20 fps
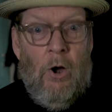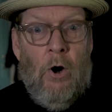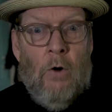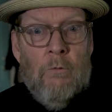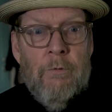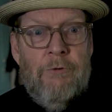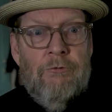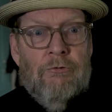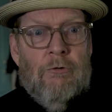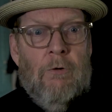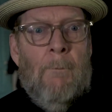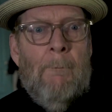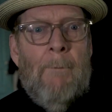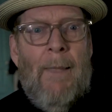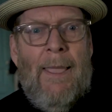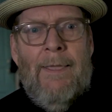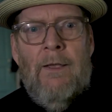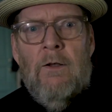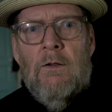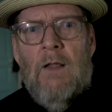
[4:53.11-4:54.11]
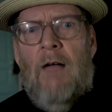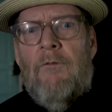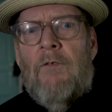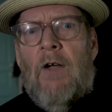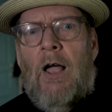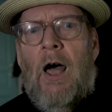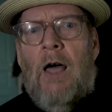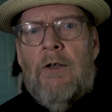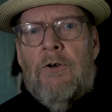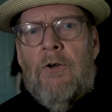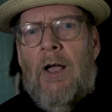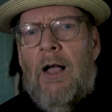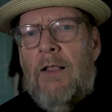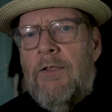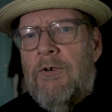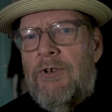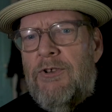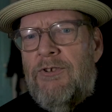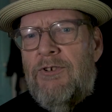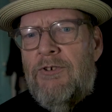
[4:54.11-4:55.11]
original pale avocado
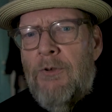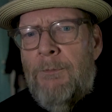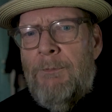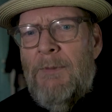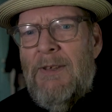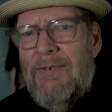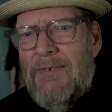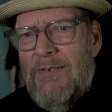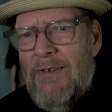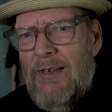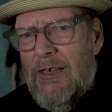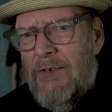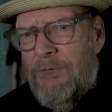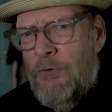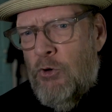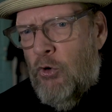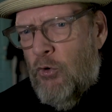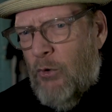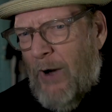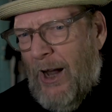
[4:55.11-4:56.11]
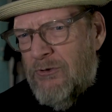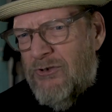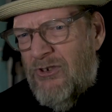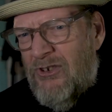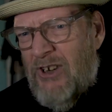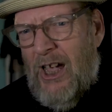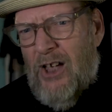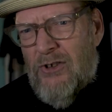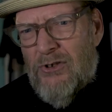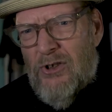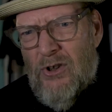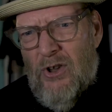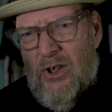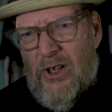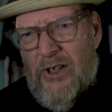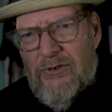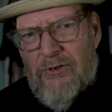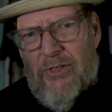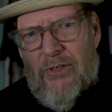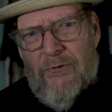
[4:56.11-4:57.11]
color to still be seen if you crouched down to
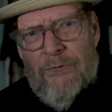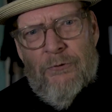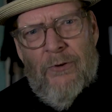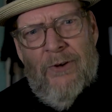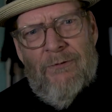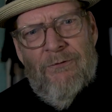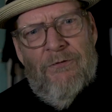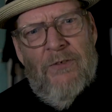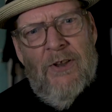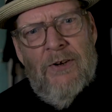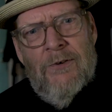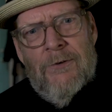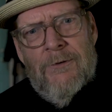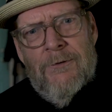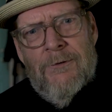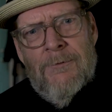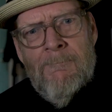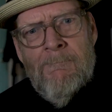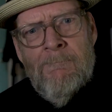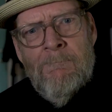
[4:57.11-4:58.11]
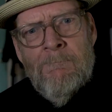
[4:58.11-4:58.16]
look under the front fenders.